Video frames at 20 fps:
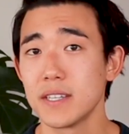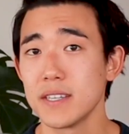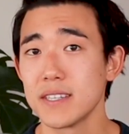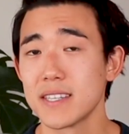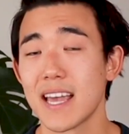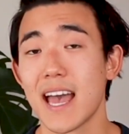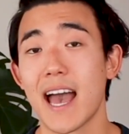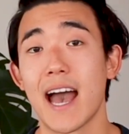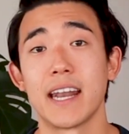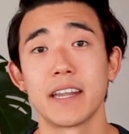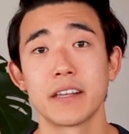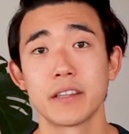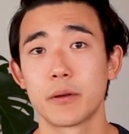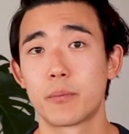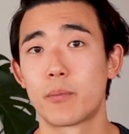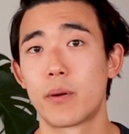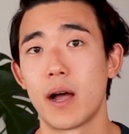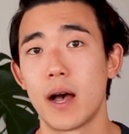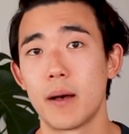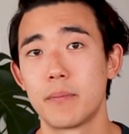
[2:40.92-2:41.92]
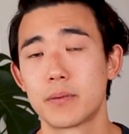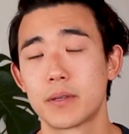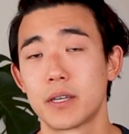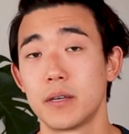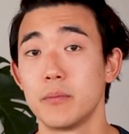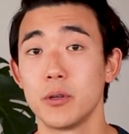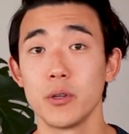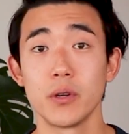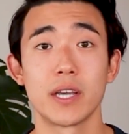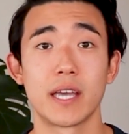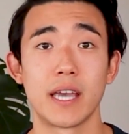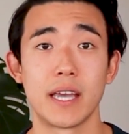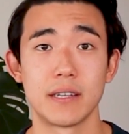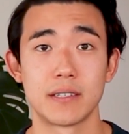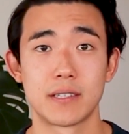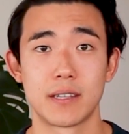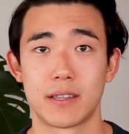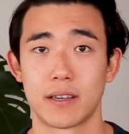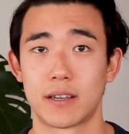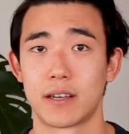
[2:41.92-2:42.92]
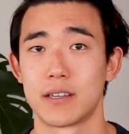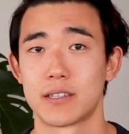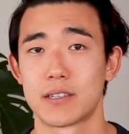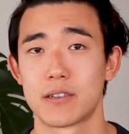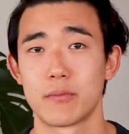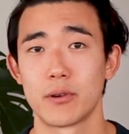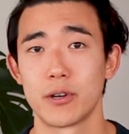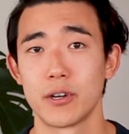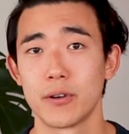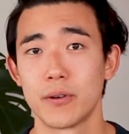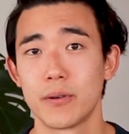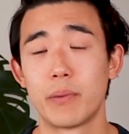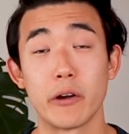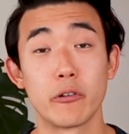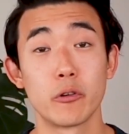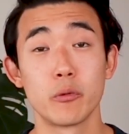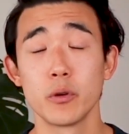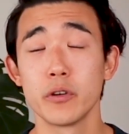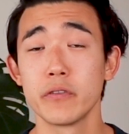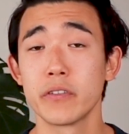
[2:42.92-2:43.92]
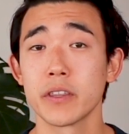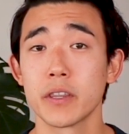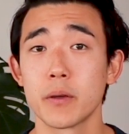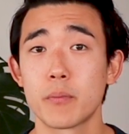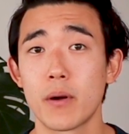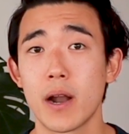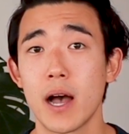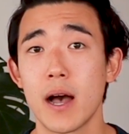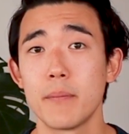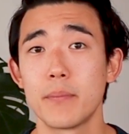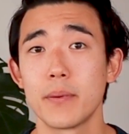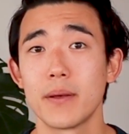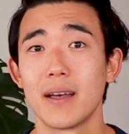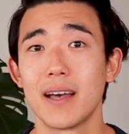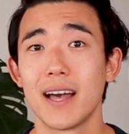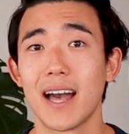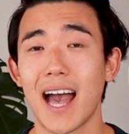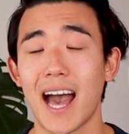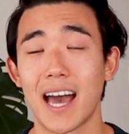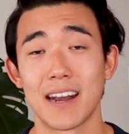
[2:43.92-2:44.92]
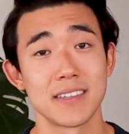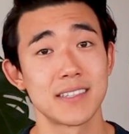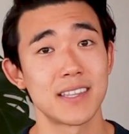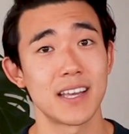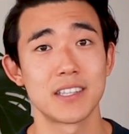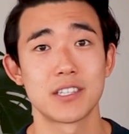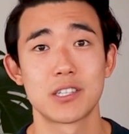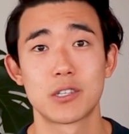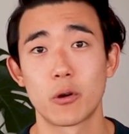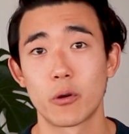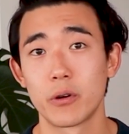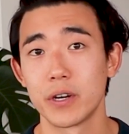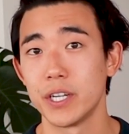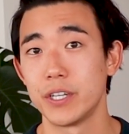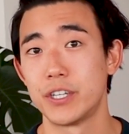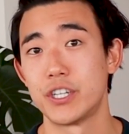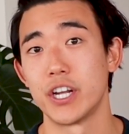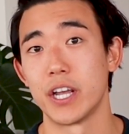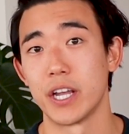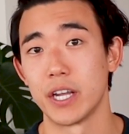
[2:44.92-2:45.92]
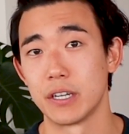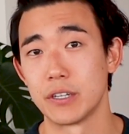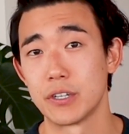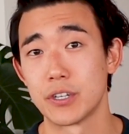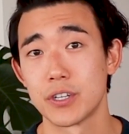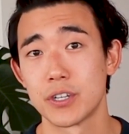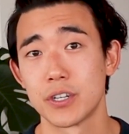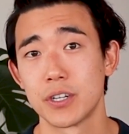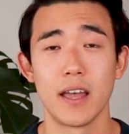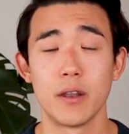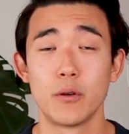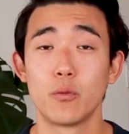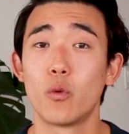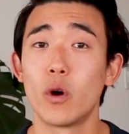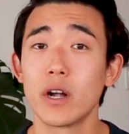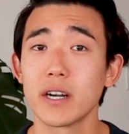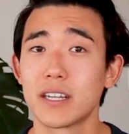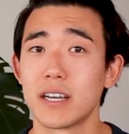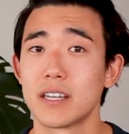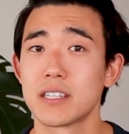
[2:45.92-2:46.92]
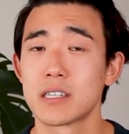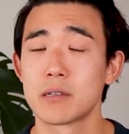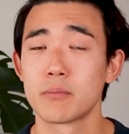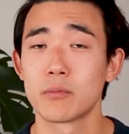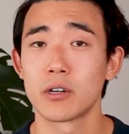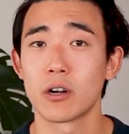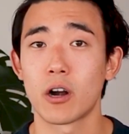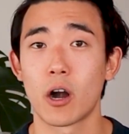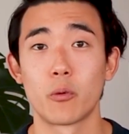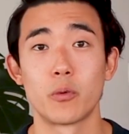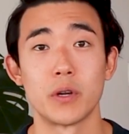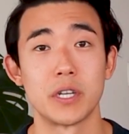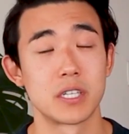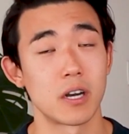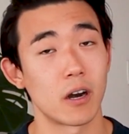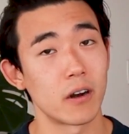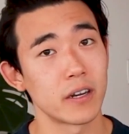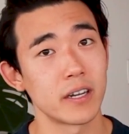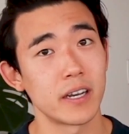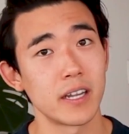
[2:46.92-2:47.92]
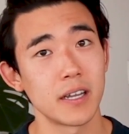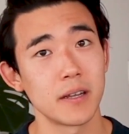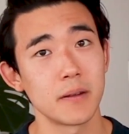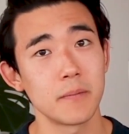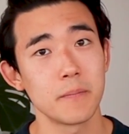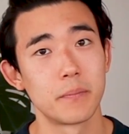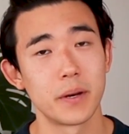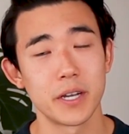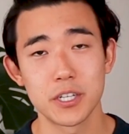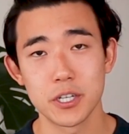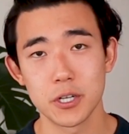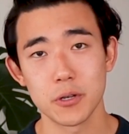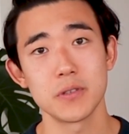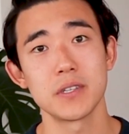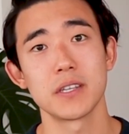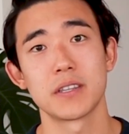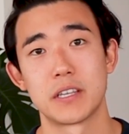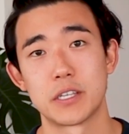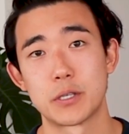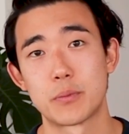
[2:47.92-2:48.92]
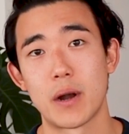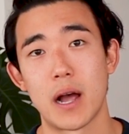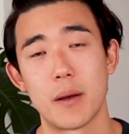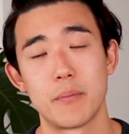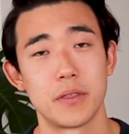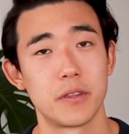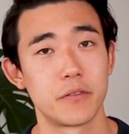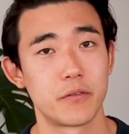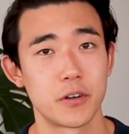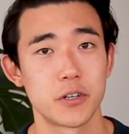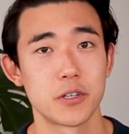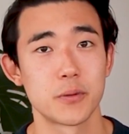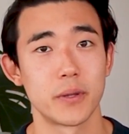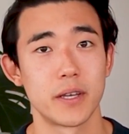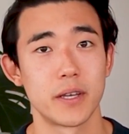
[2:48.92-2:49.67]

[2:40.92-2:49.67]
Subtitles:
does adding the prop communicate to the customer? By removing the prop, how does that story change? And what customer are we targeting by choosing this prop in the first